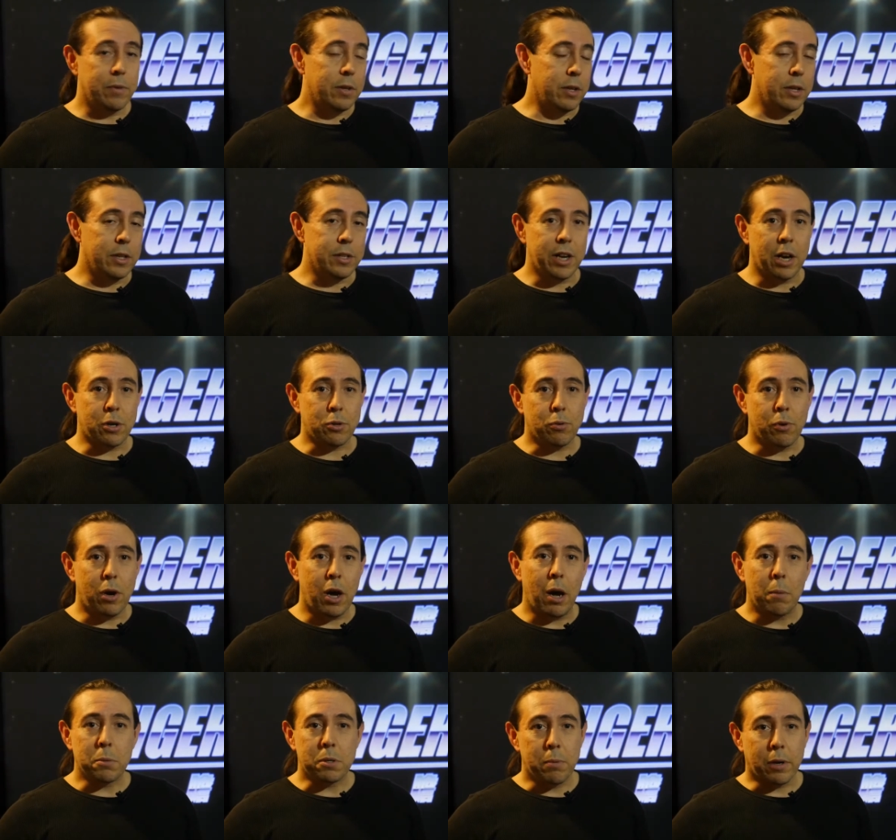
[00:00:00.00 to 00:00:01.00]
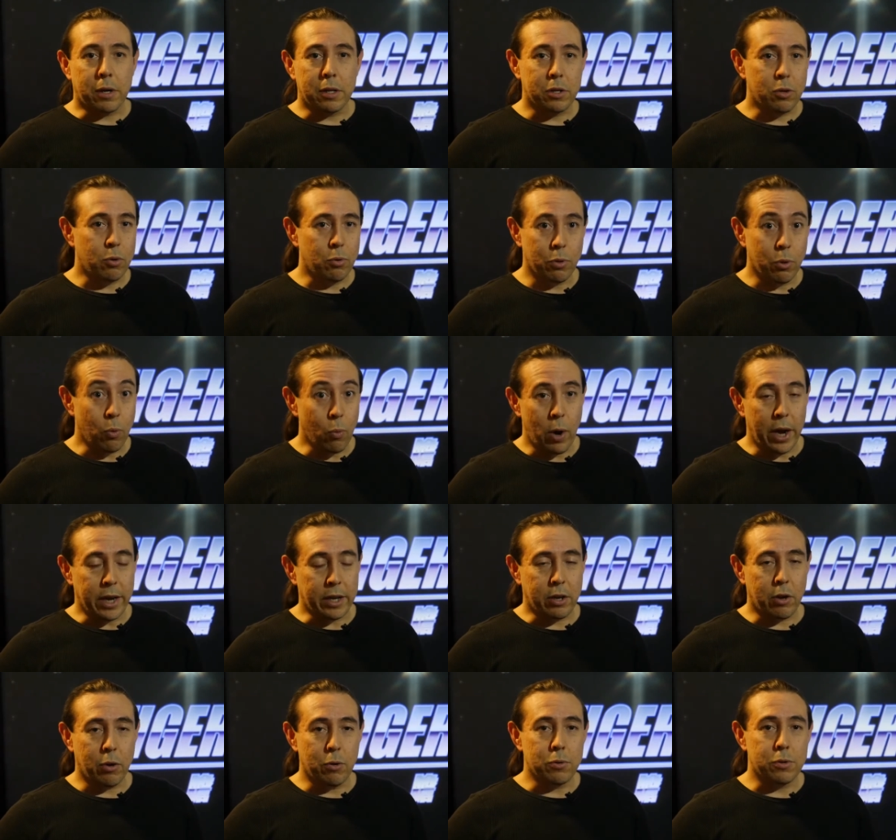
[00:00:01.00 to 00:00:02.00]
international arms smuggler called the
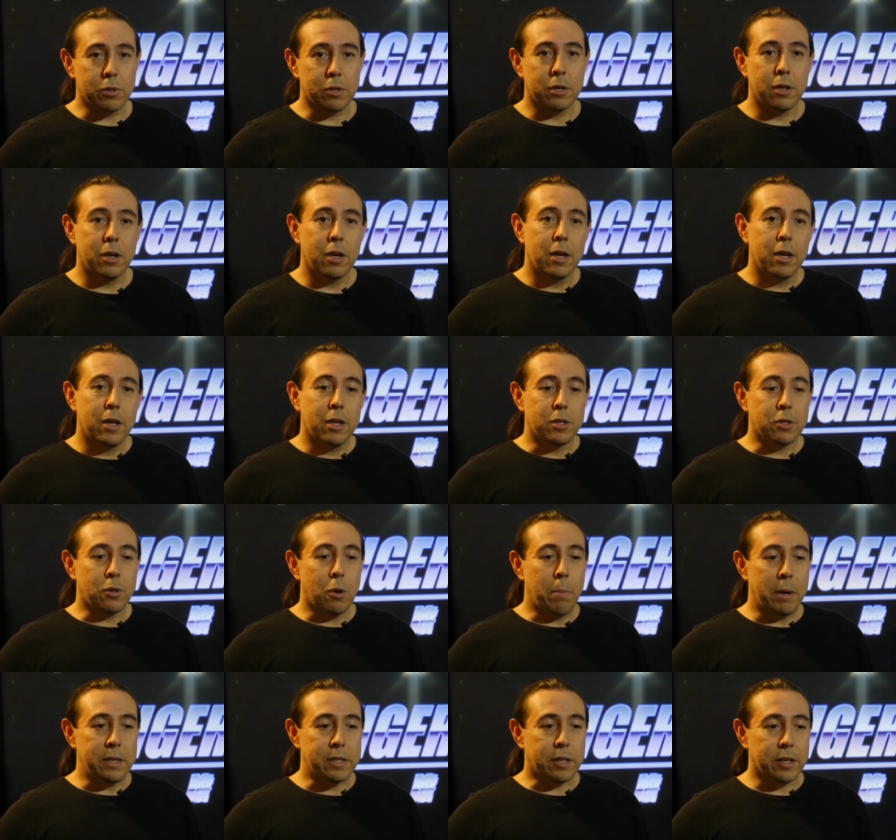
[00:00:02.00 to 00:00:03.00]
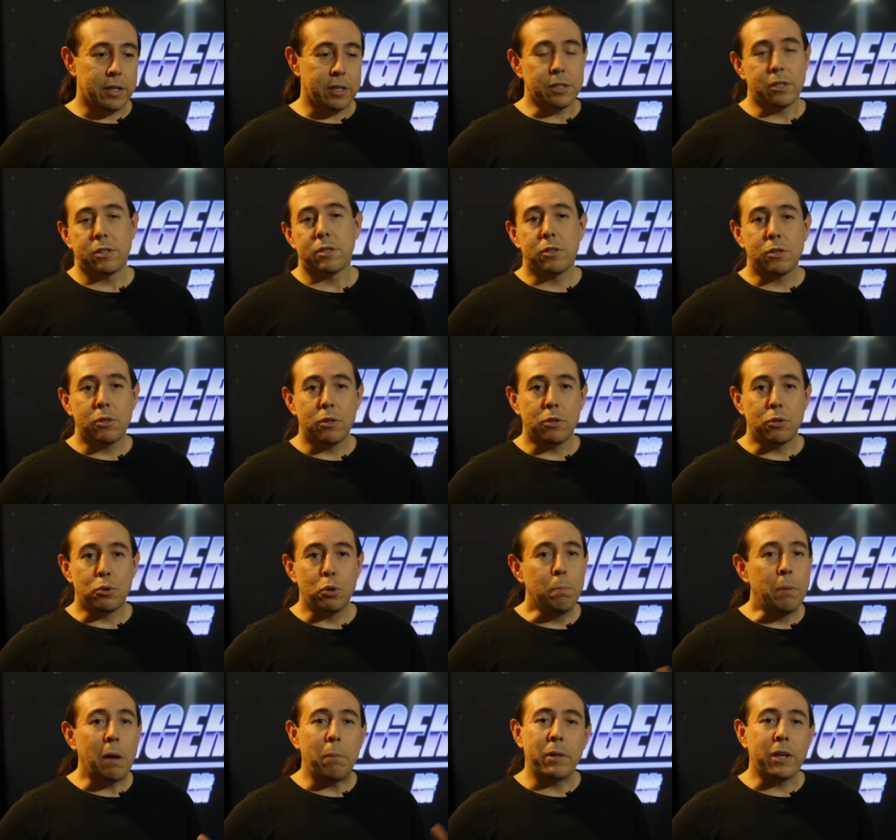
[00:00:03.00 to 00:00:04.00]
White Ghost. So basically, it's 2
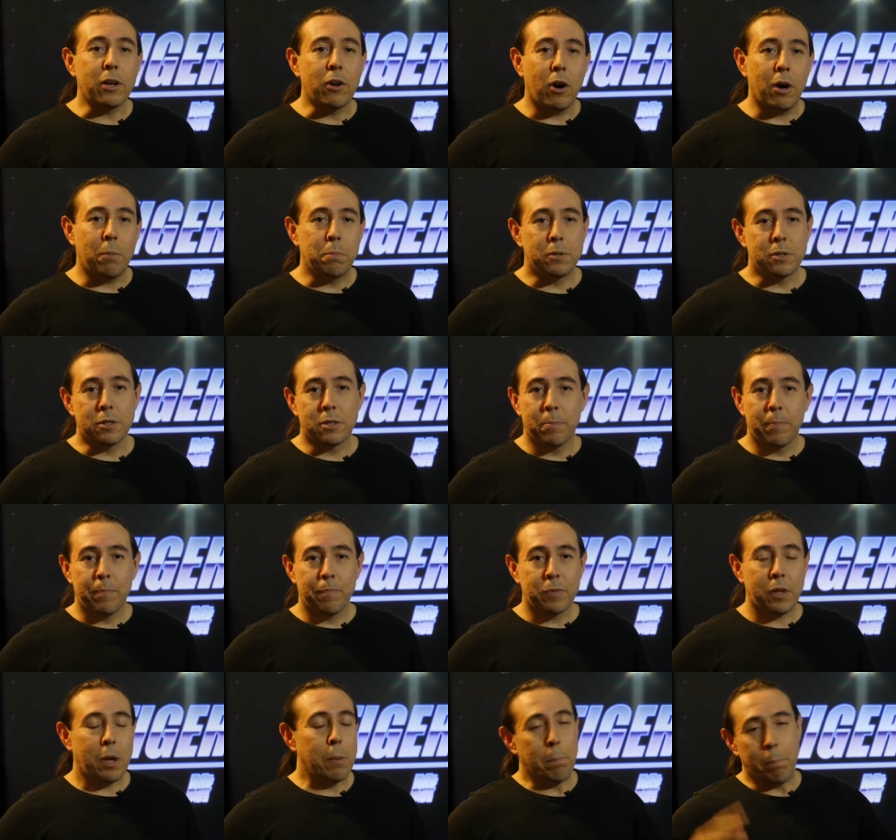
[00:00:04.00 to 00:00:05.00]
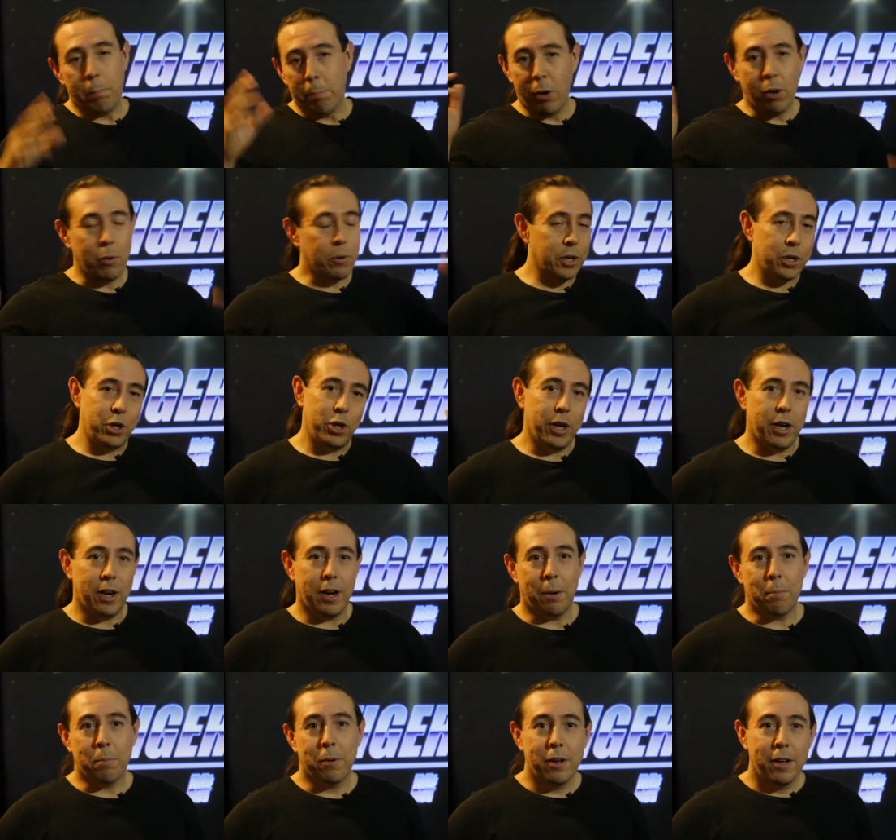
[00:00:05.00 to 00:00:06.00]
bumbling cops blowing shit
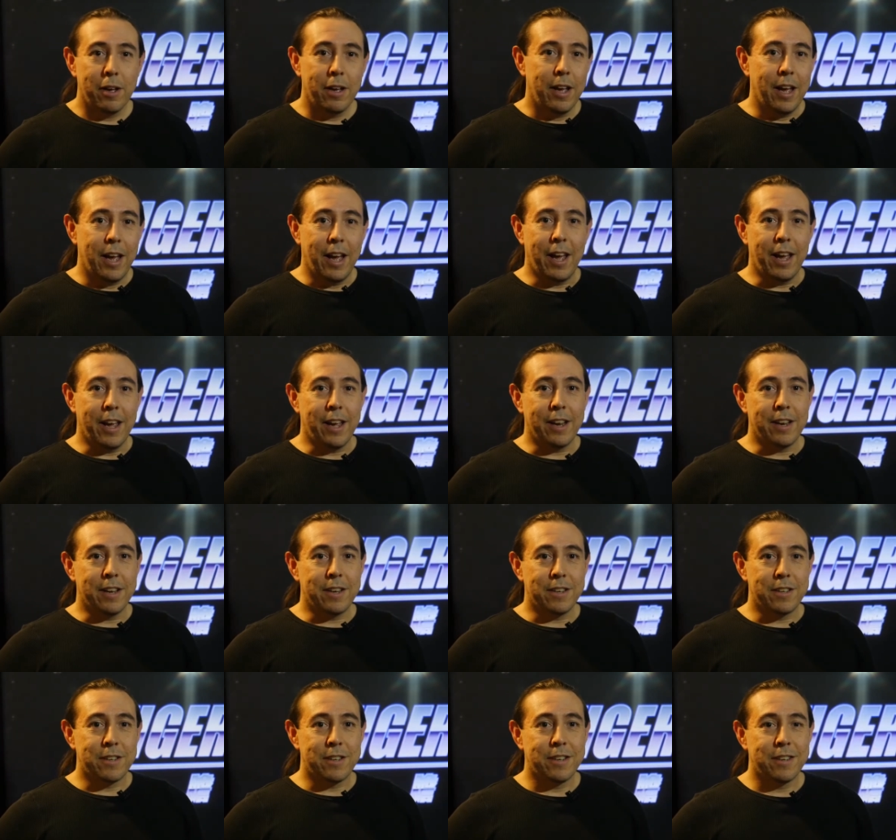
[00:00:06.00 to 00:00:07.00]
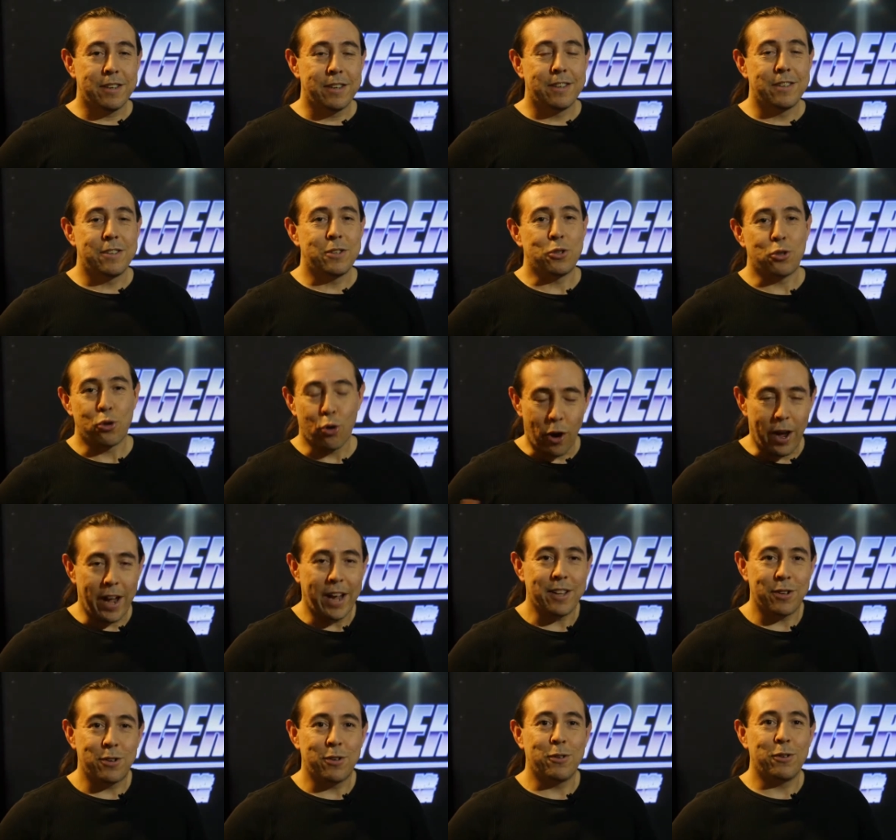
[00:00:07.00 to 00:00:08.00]
up and
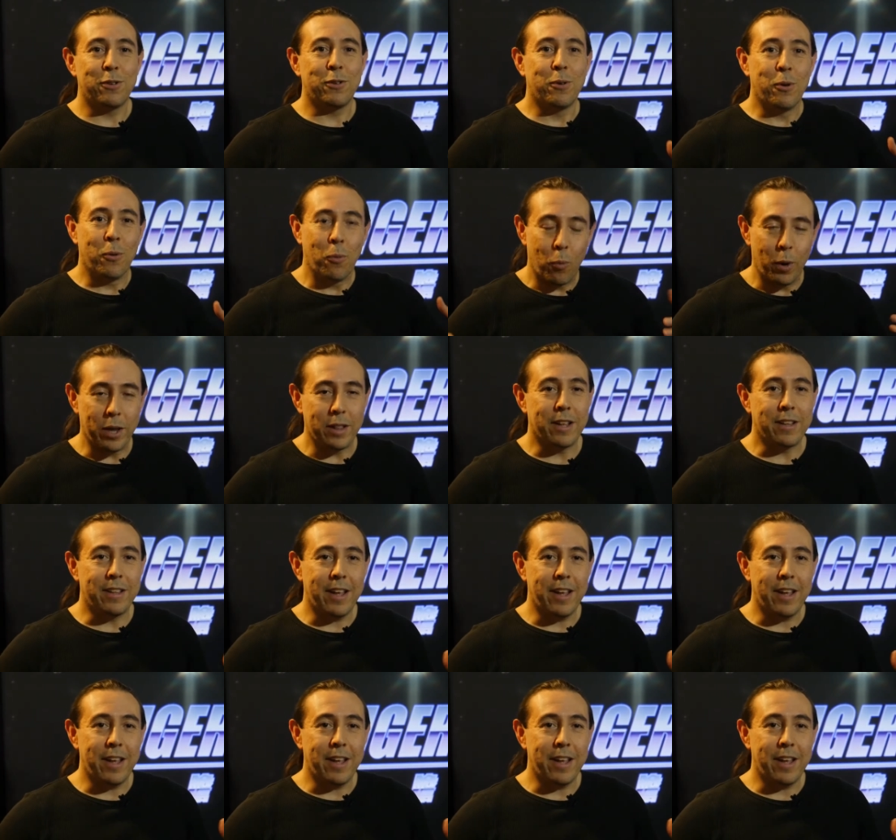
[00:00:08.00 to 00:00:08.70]
trying to win the